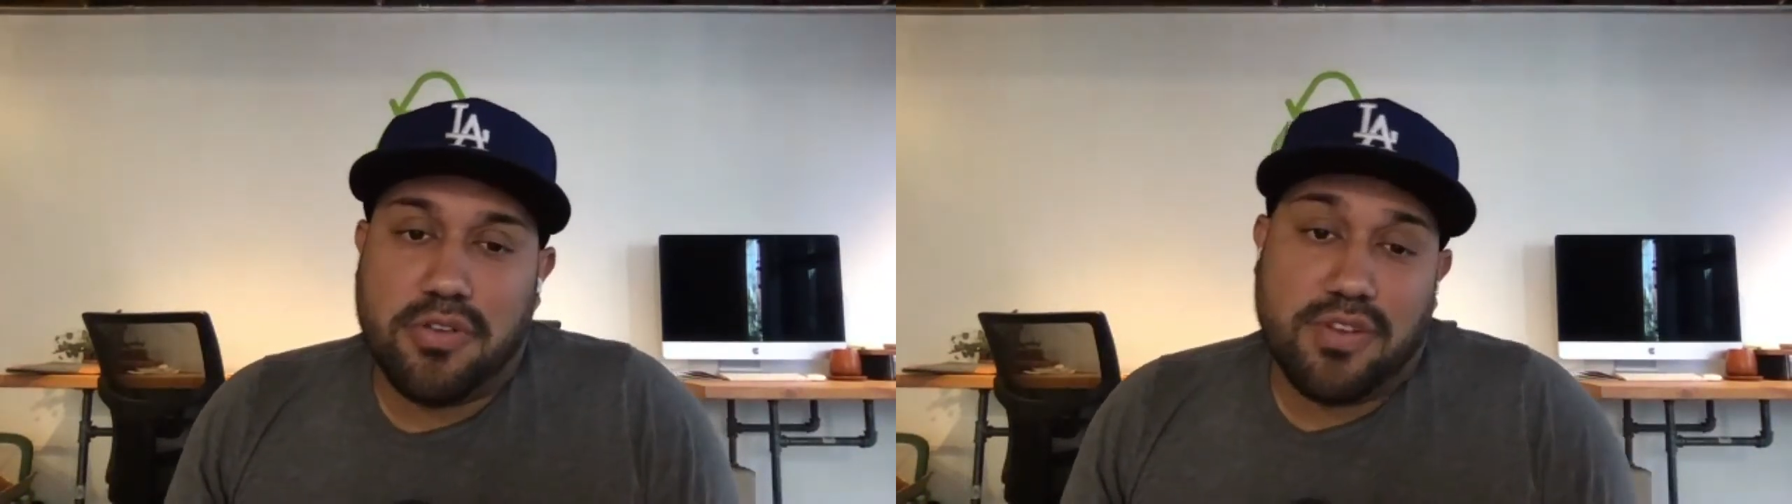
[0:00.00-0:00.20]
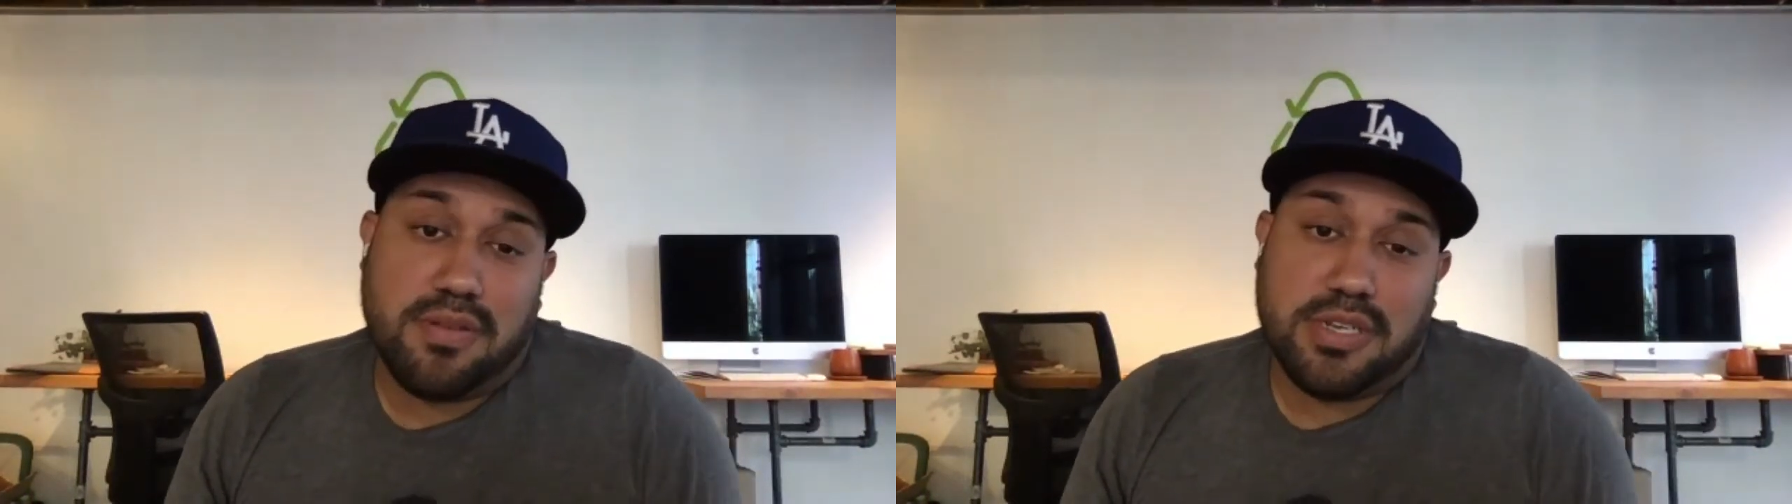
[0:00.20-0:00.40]

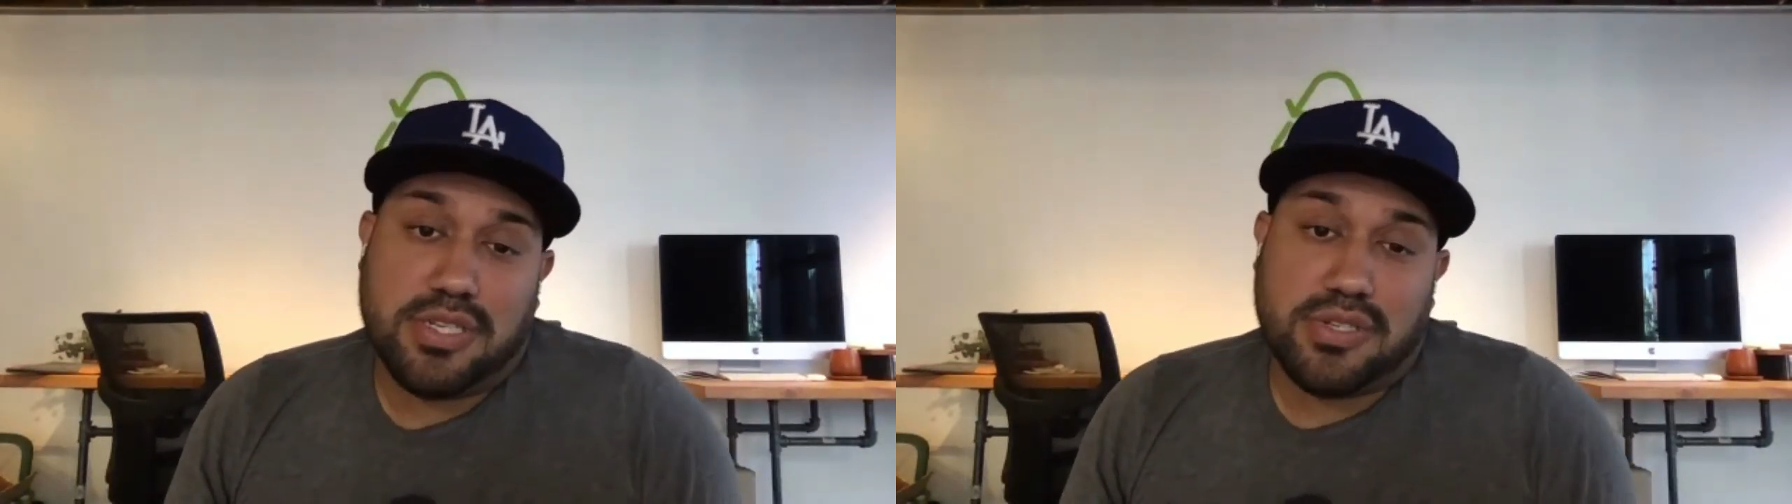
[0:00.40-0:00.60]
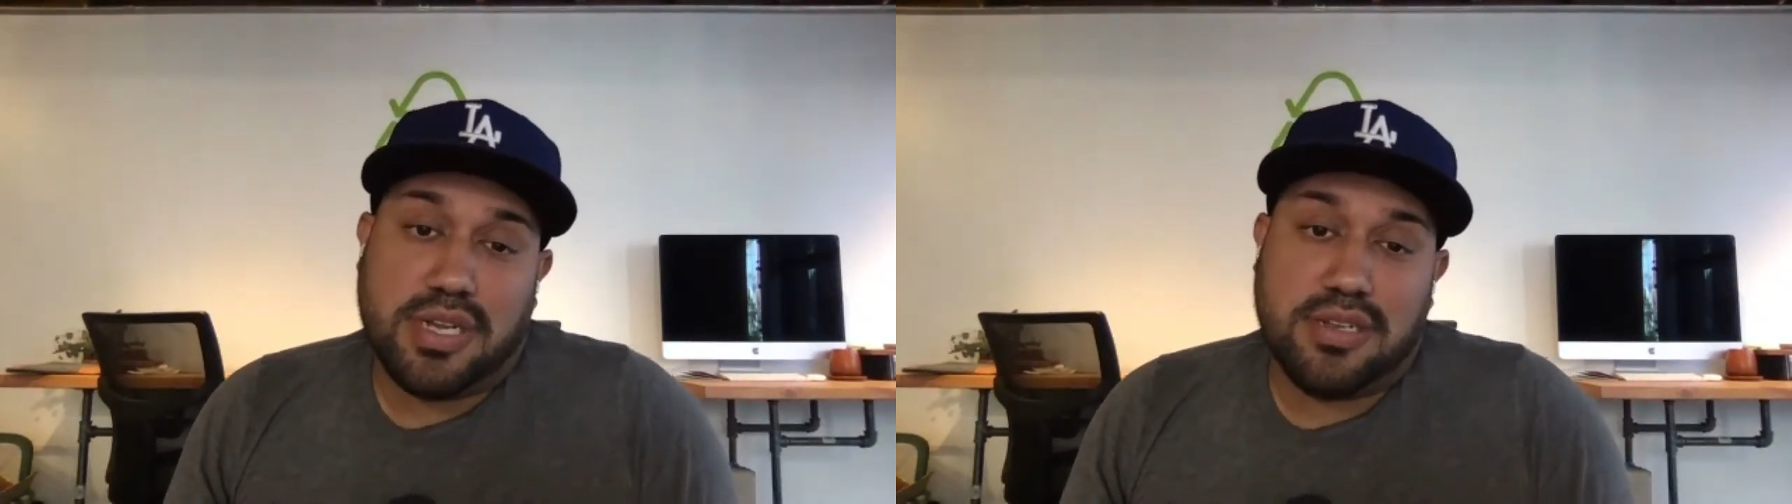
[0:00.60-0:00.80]
very much
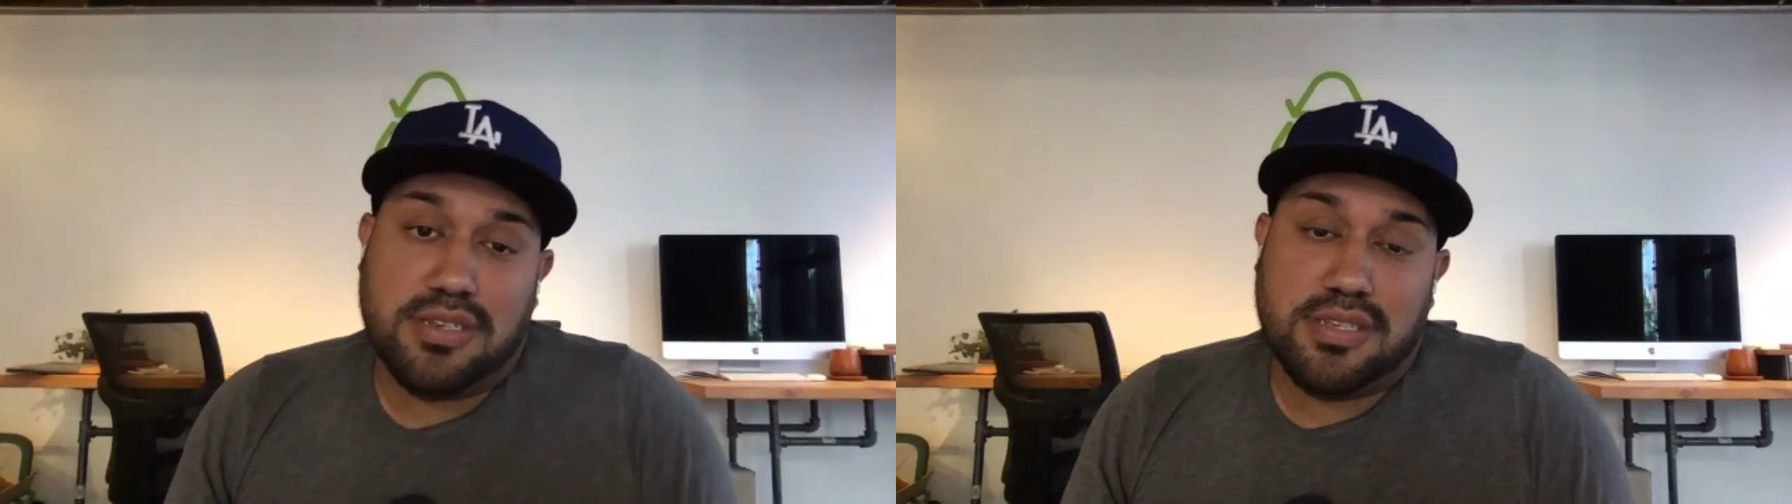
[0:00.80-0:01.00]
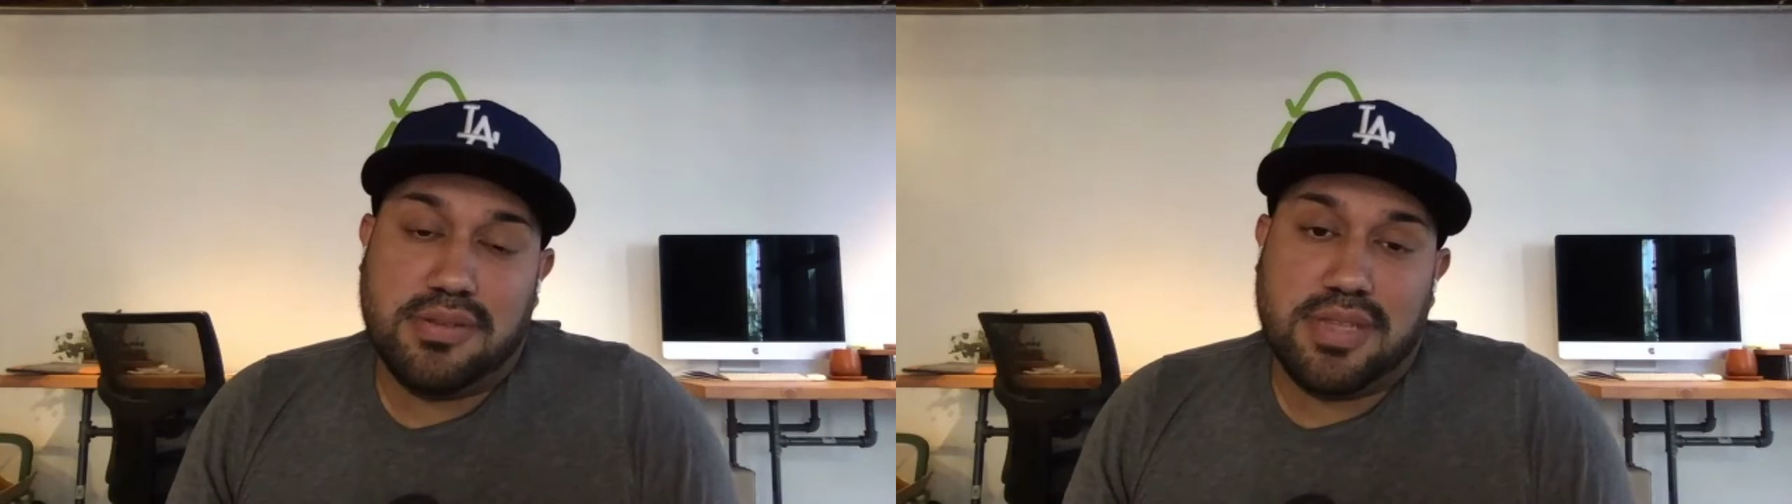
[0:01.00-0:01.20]
trying to
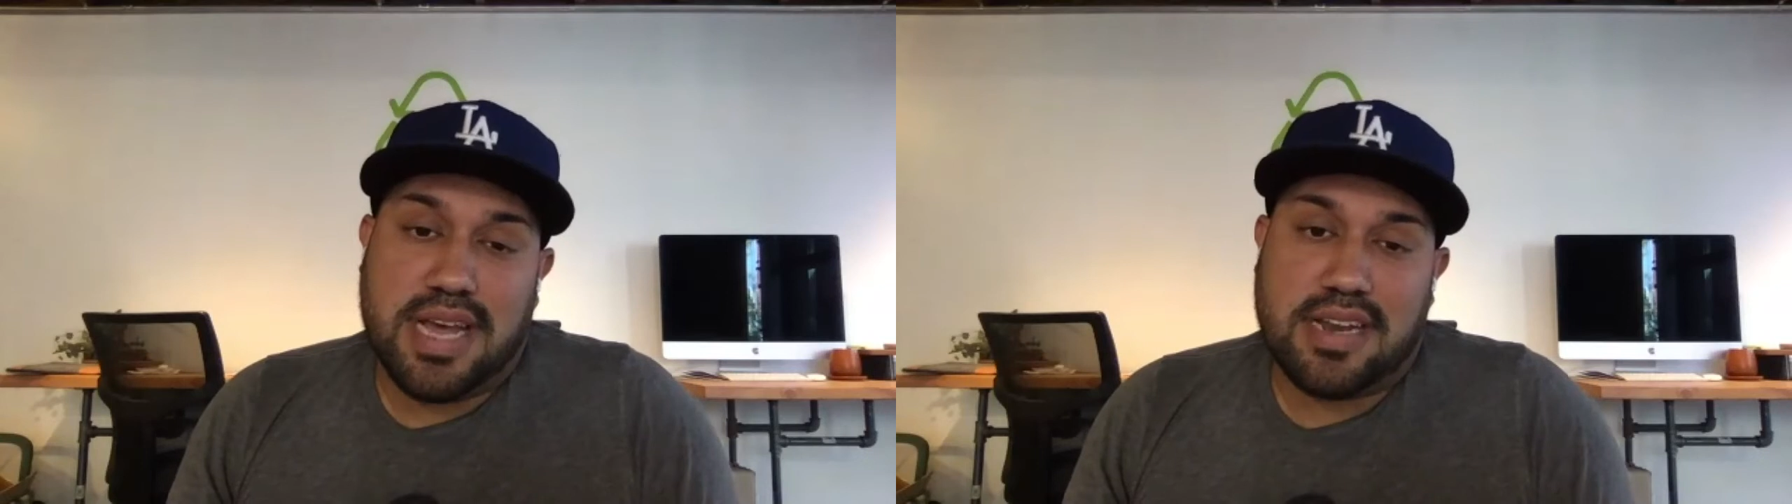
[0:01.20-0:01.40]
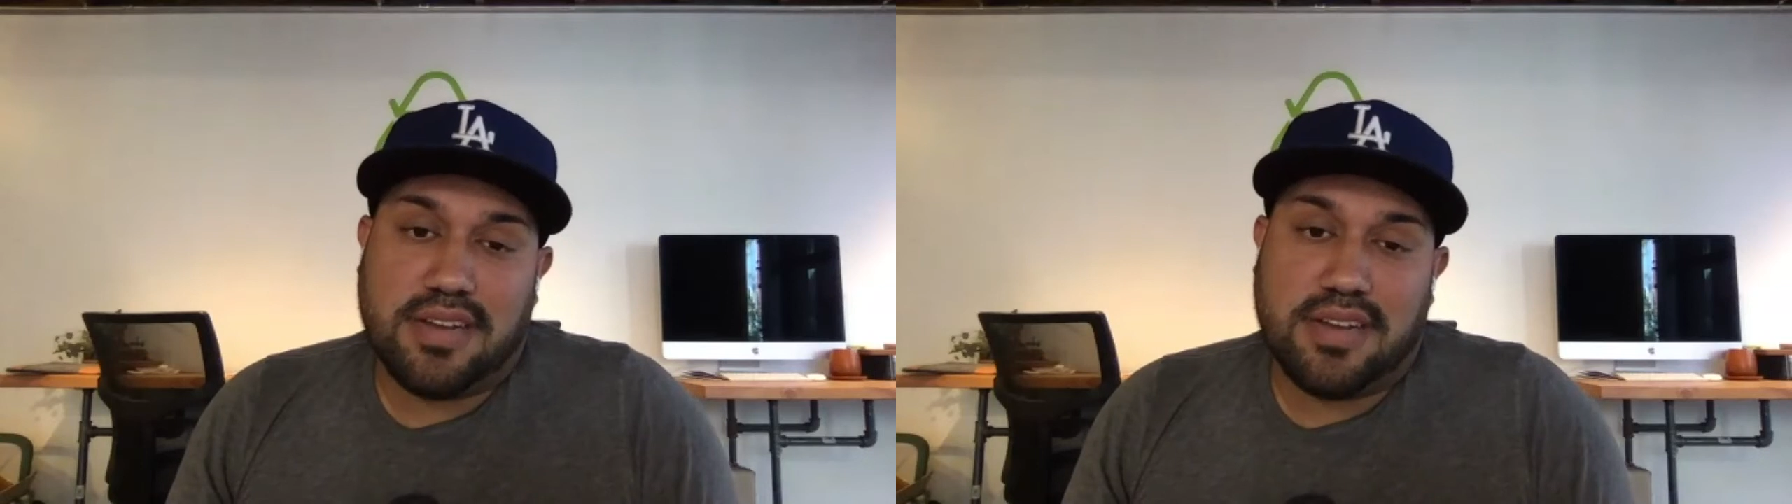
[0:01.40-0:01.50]
do that.